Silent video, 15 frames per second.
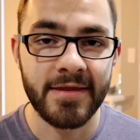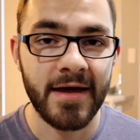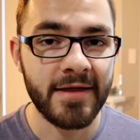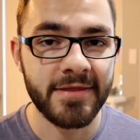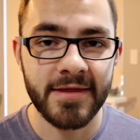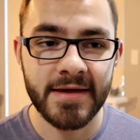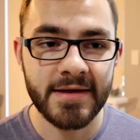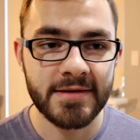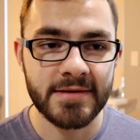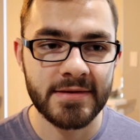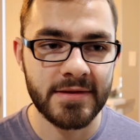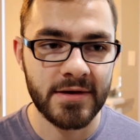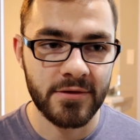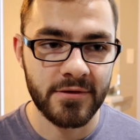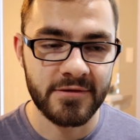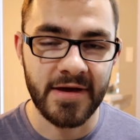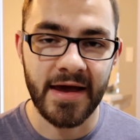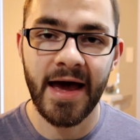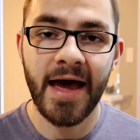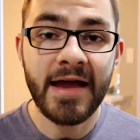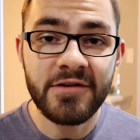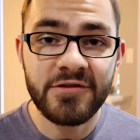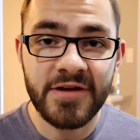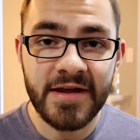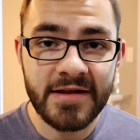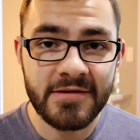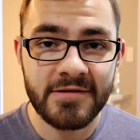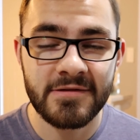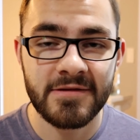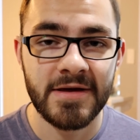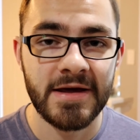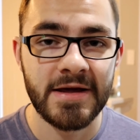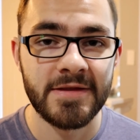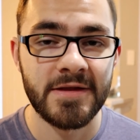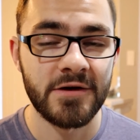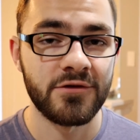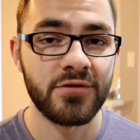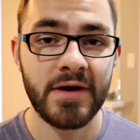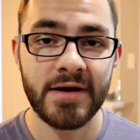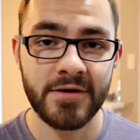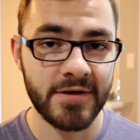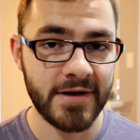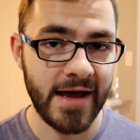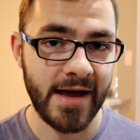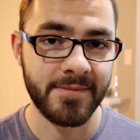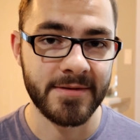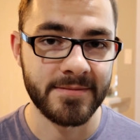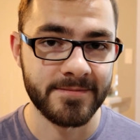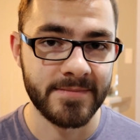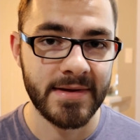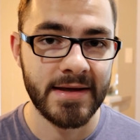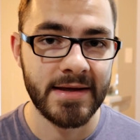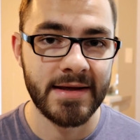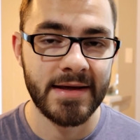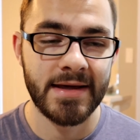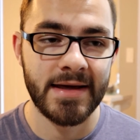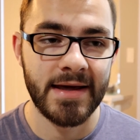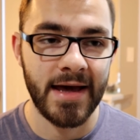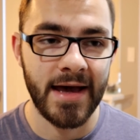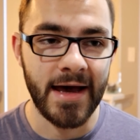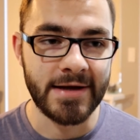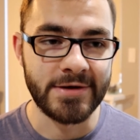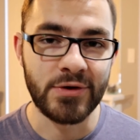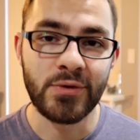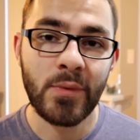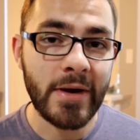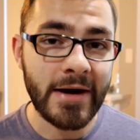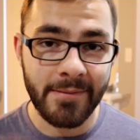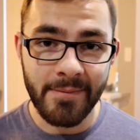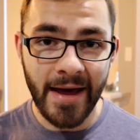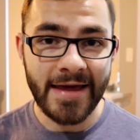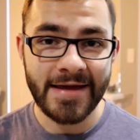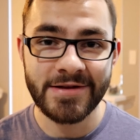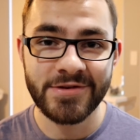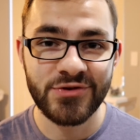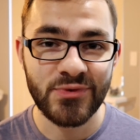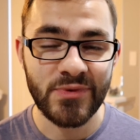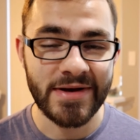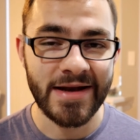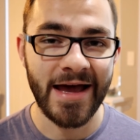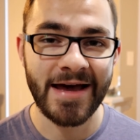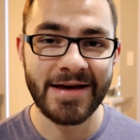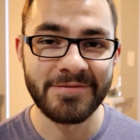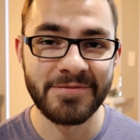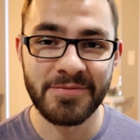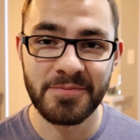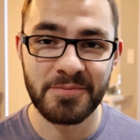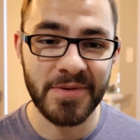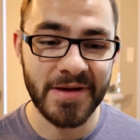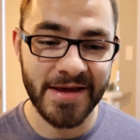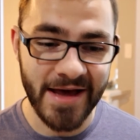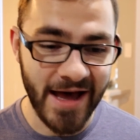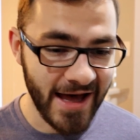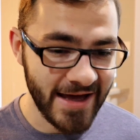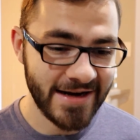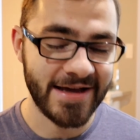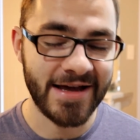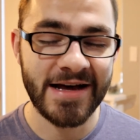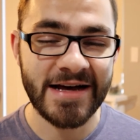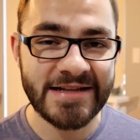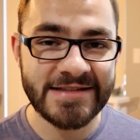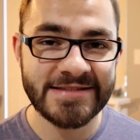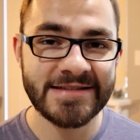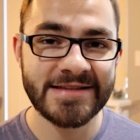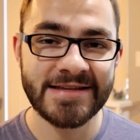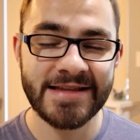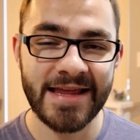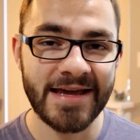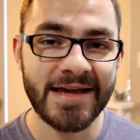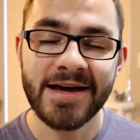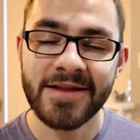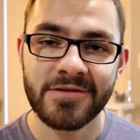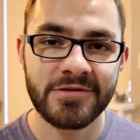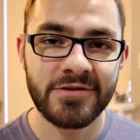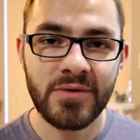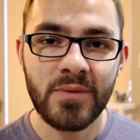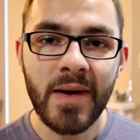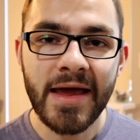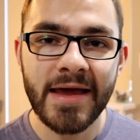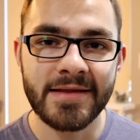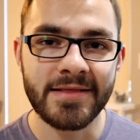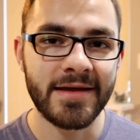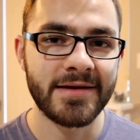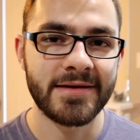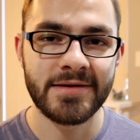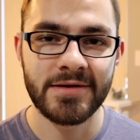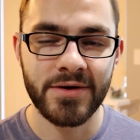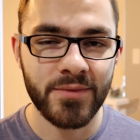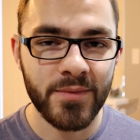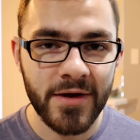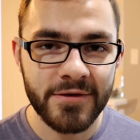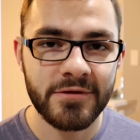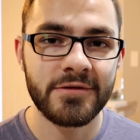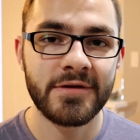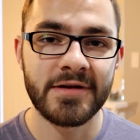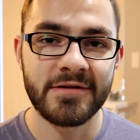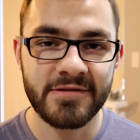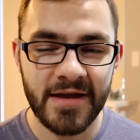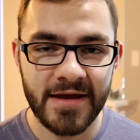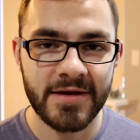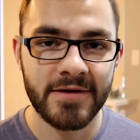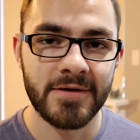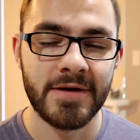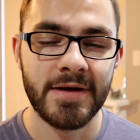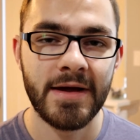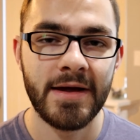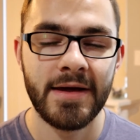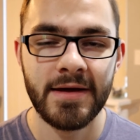I think there is a high chance that a trade could happen. I don't want to buy into it. I've been kind of constantly like, oh, there's no way. Like, you know, Russell's going to stay here.